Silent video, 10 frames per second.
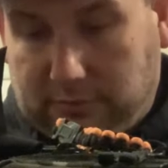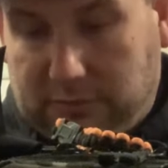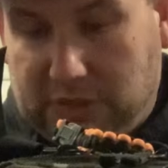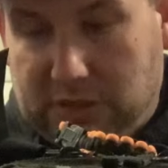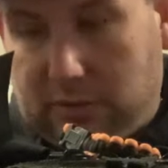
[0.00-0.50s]

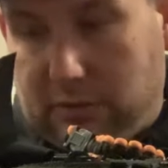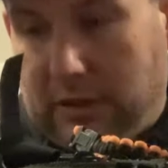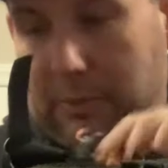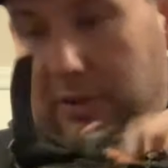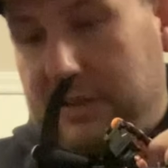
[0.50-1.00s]
so
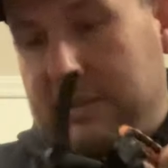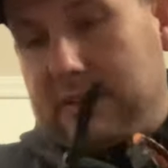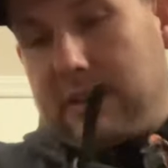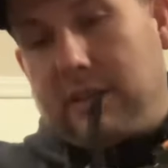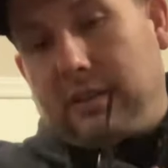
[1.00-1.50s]
that being
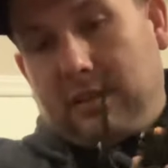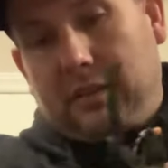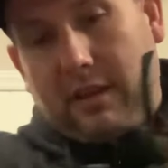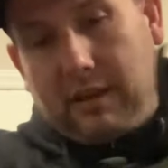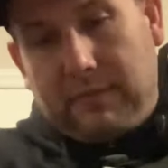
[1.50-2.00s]
said,
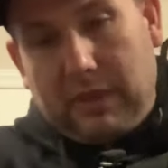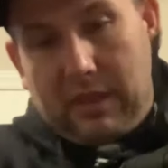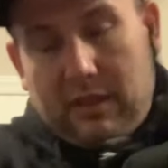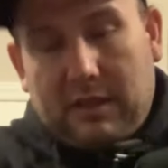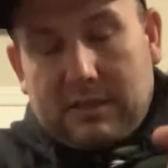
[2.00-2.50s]
yeah,
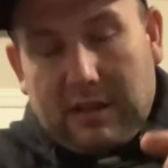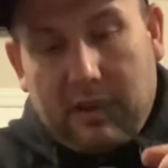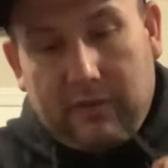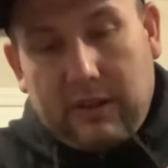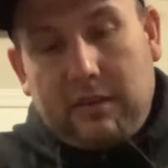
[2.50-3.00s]
let's
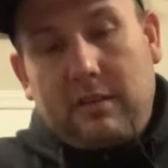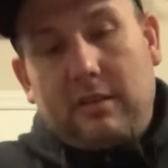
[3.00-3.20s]
dive in.